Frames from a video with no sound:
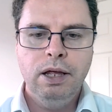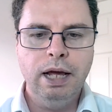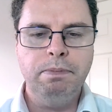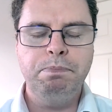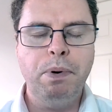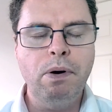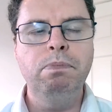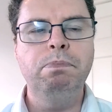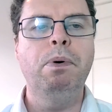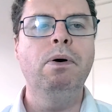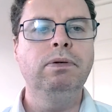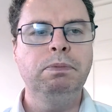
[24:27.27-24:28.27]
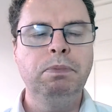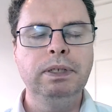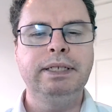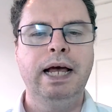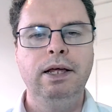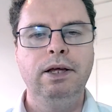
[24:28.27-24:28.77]
both will tell
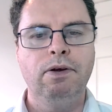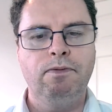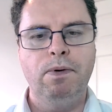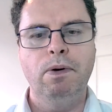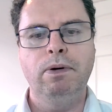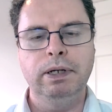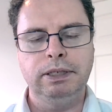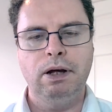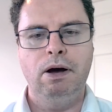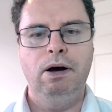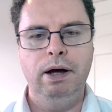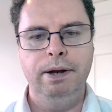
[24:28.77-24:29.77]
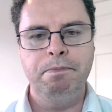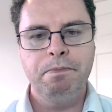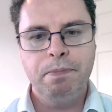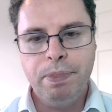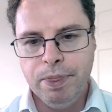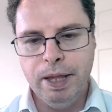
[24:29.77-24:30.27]
you they're focused on
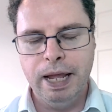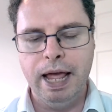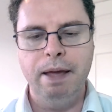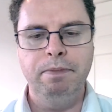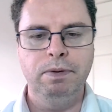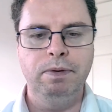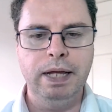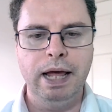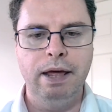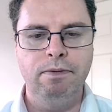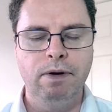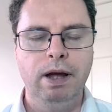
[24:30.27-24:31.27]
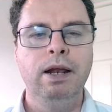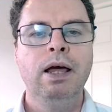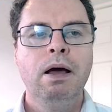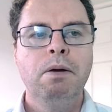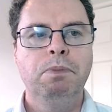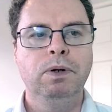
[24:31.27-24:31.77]
the game of the weekend, right?
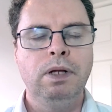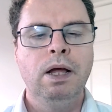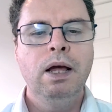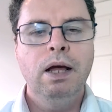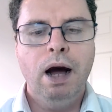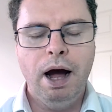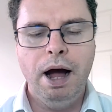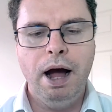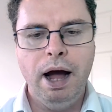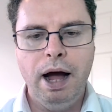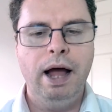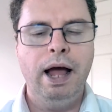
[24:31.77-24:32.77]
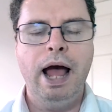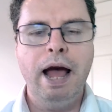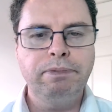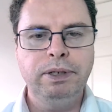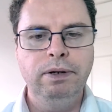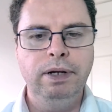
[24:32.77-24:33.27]
But I
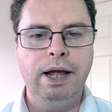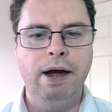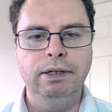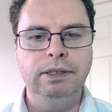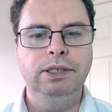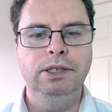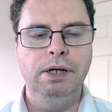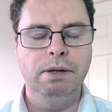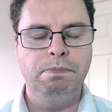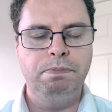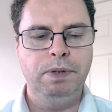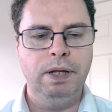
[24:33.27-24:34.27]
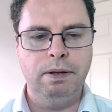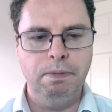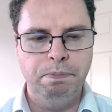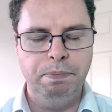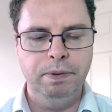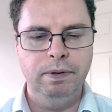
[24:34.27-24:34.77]
absolutely guarantee you that the
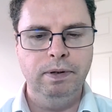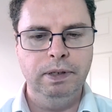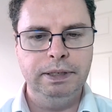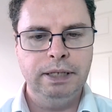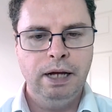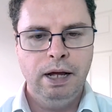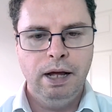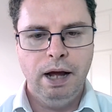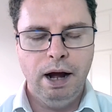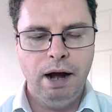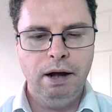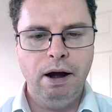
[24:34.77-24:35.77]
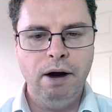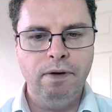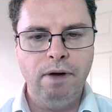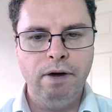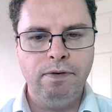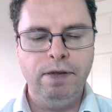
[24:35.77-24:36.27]
Bulls are
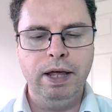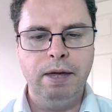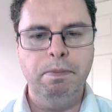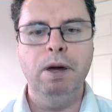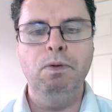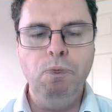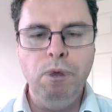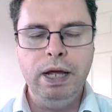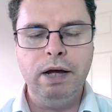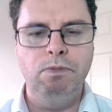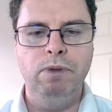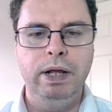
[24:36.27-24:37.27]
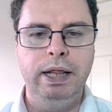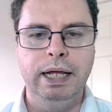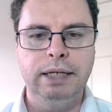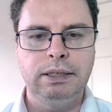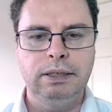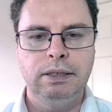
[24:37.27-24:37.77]
thinking about, we can win
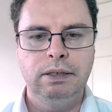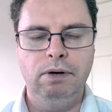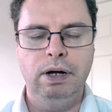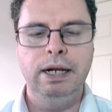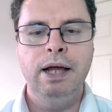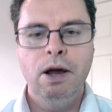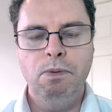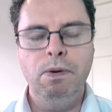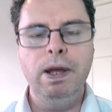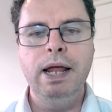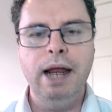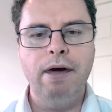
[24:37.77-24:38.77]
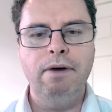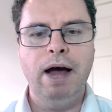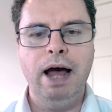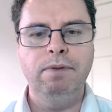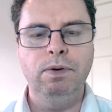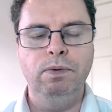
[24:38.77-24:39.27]
this, right? We now have a
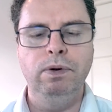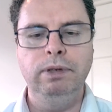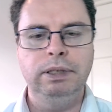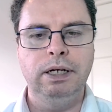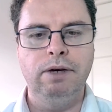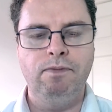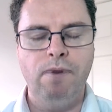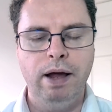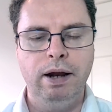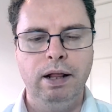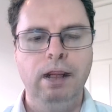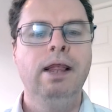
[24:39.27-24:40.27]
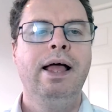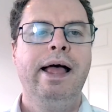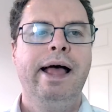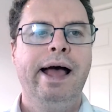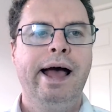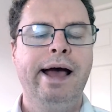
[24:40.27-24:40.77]
route to the final,
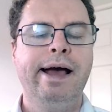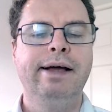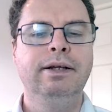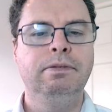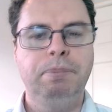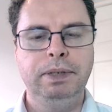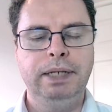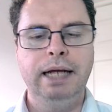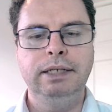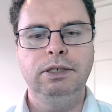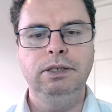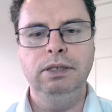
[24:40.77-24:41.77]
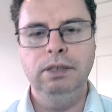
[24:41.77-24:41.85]
and potentially,